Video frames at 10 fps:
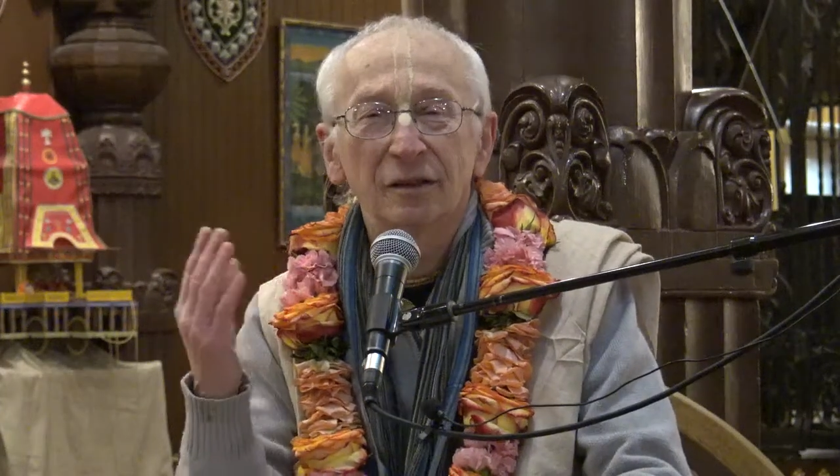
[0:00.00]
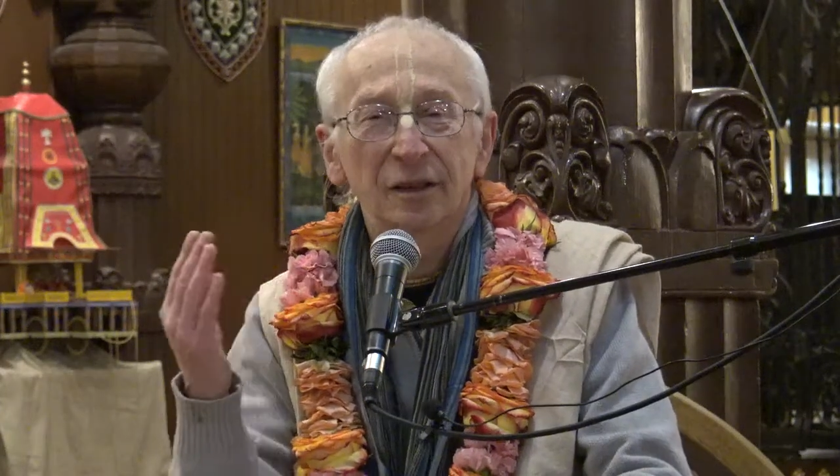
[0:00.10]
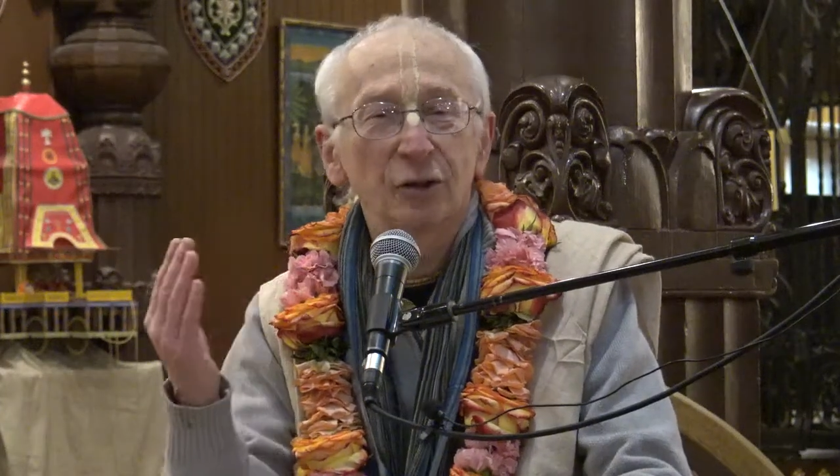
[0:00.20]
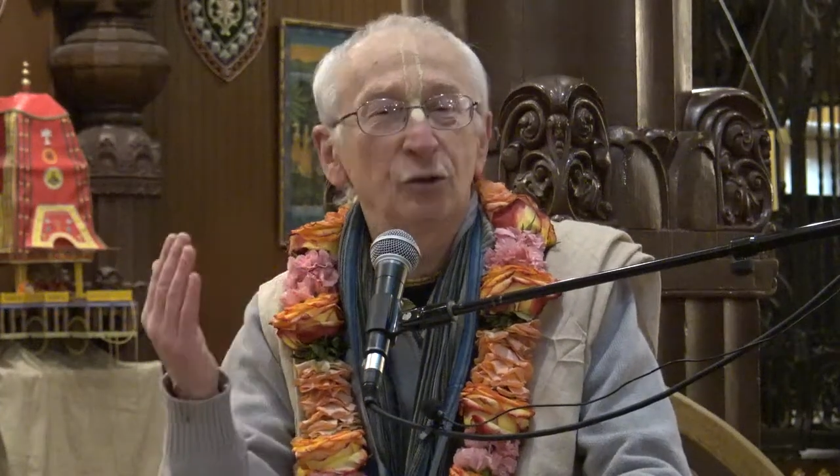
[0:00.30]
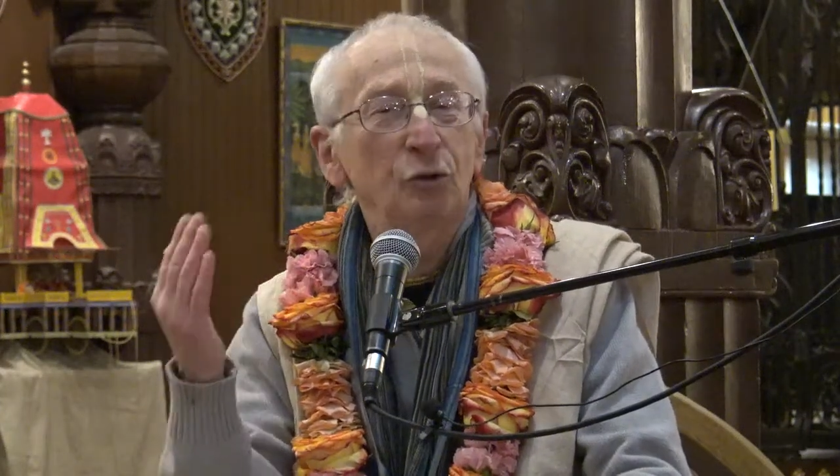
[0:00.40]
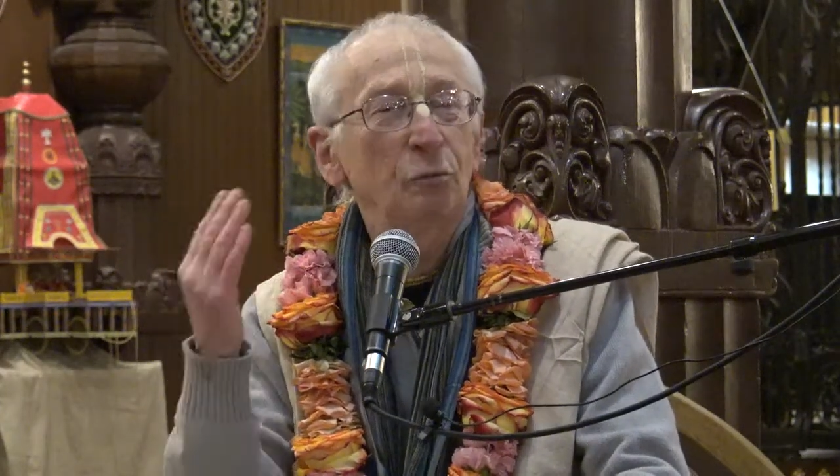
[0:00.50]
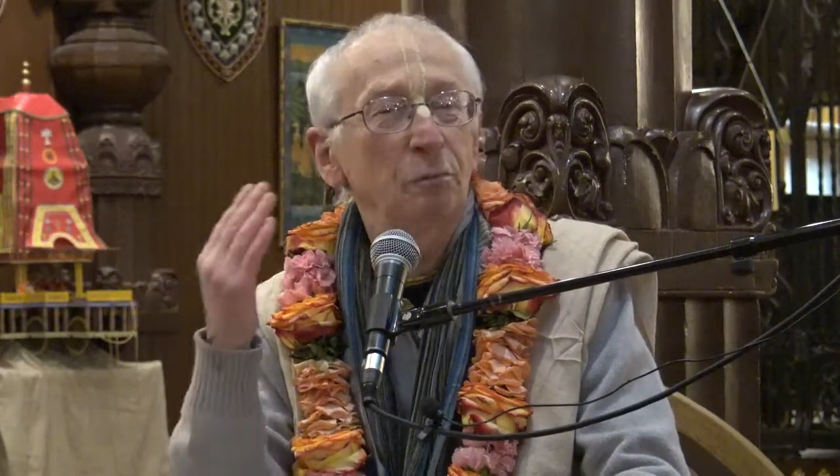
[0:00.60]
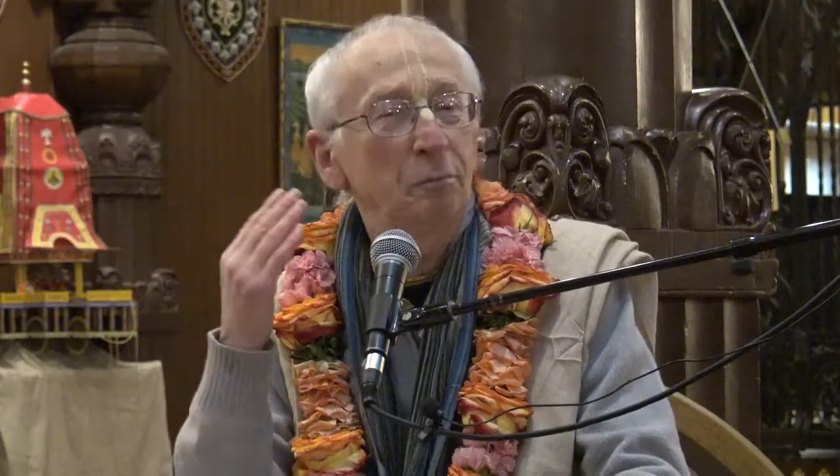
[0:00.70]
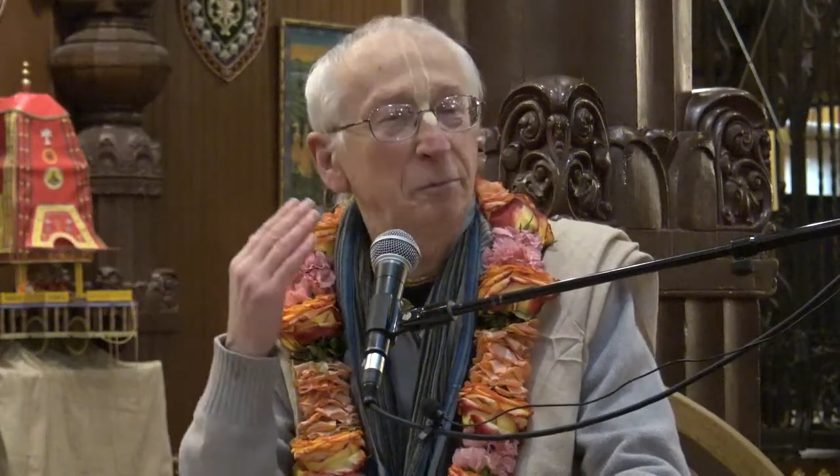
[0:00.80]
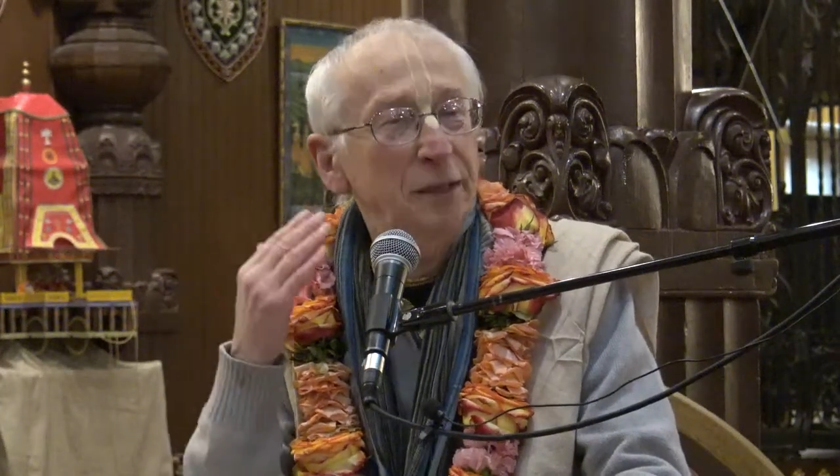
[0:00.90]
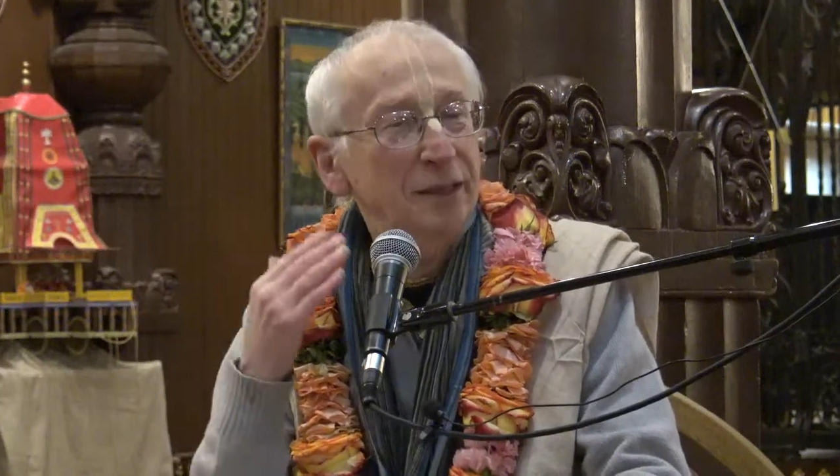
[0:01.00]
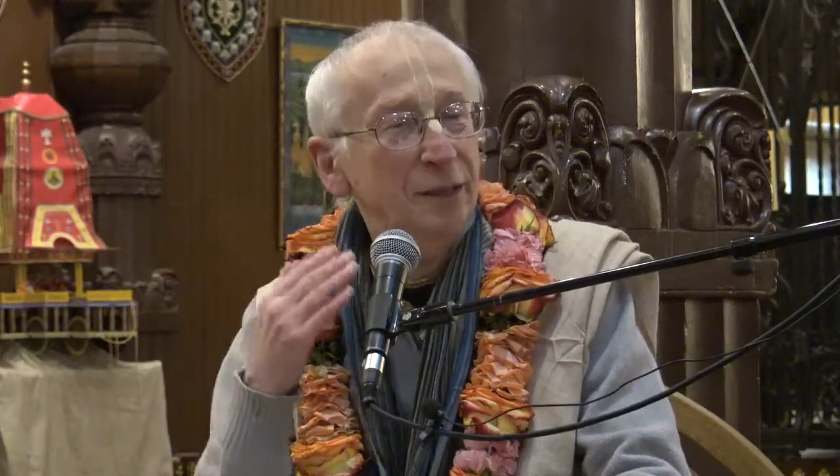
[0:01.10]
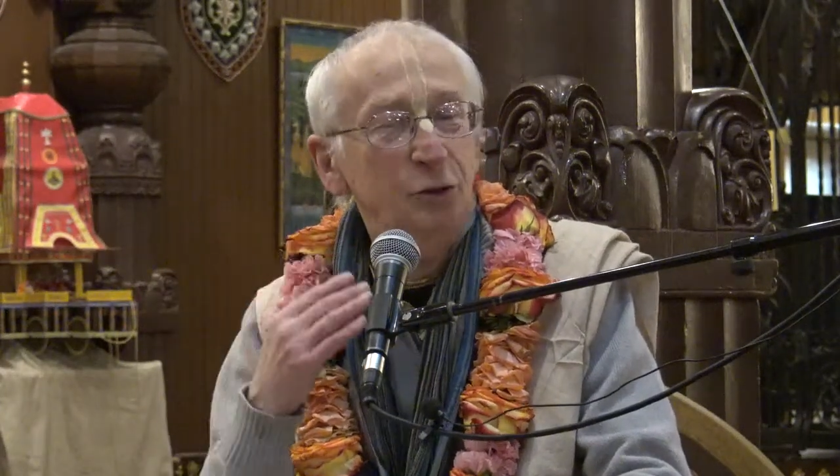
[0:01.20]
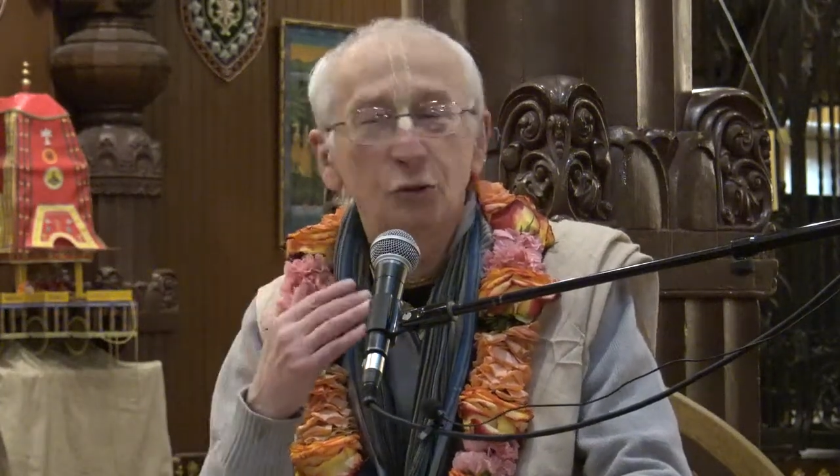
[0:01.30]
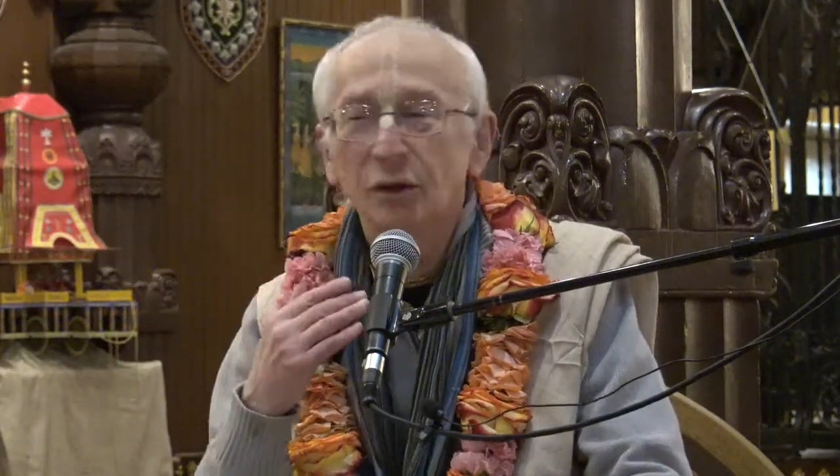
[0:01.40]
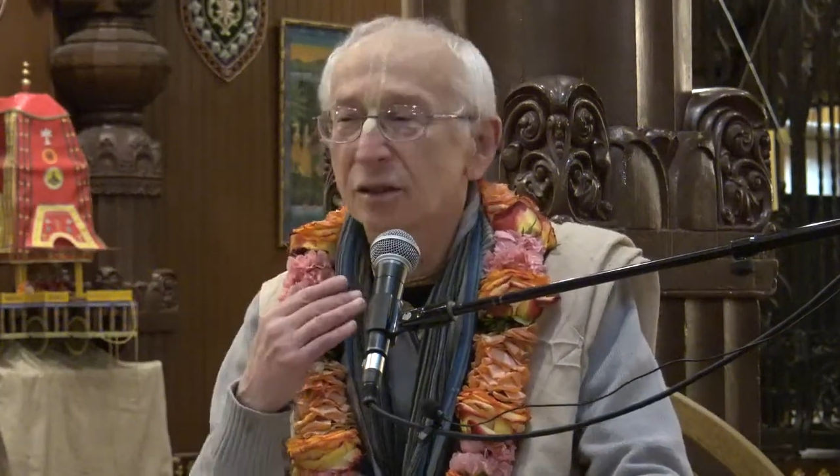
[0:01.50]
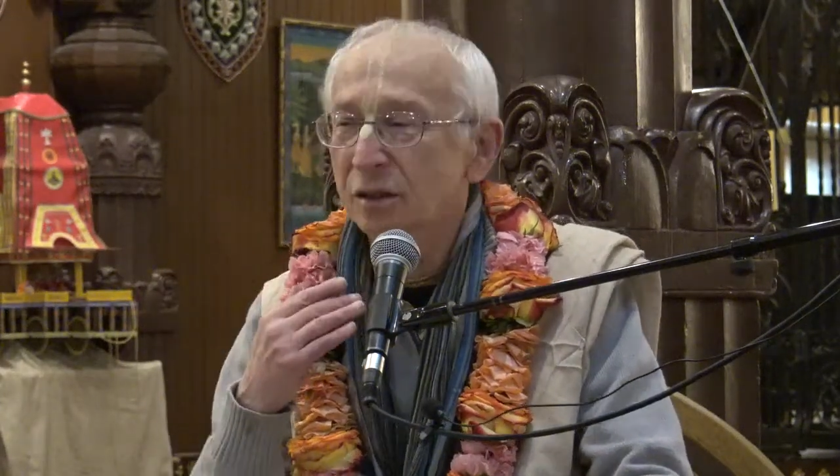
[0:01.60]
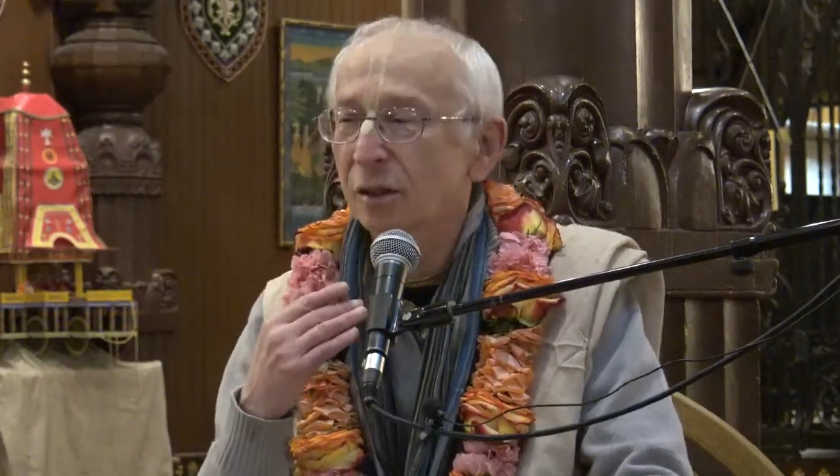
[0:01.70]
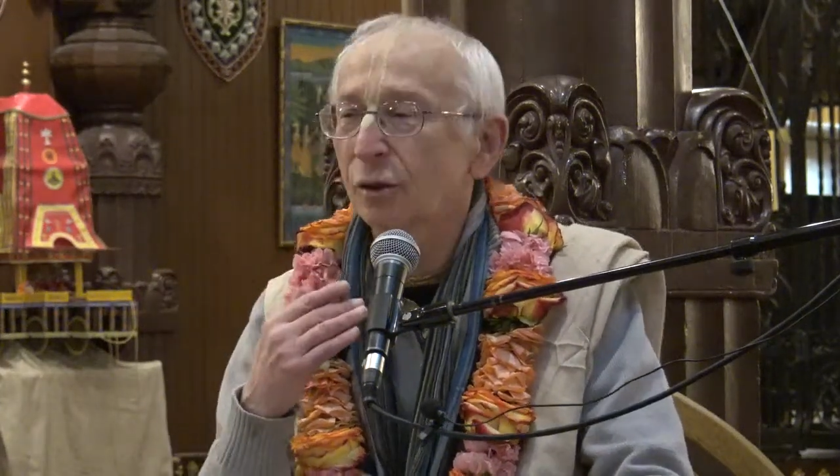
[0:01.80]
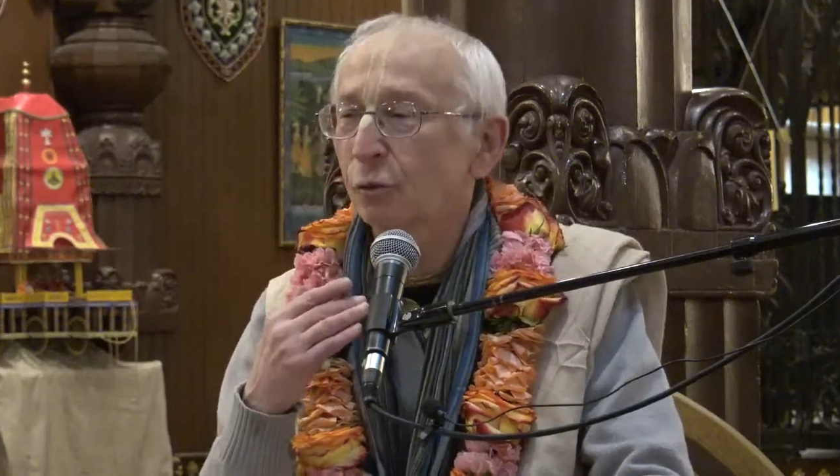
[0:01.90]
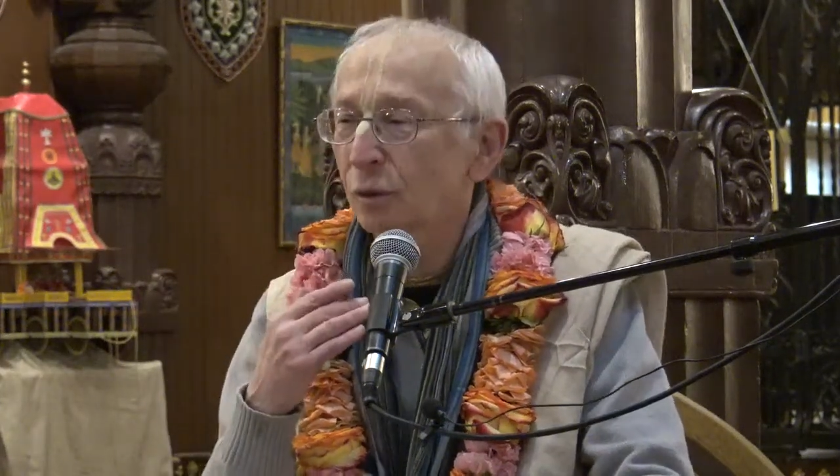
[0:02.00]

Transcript: then you begin to consider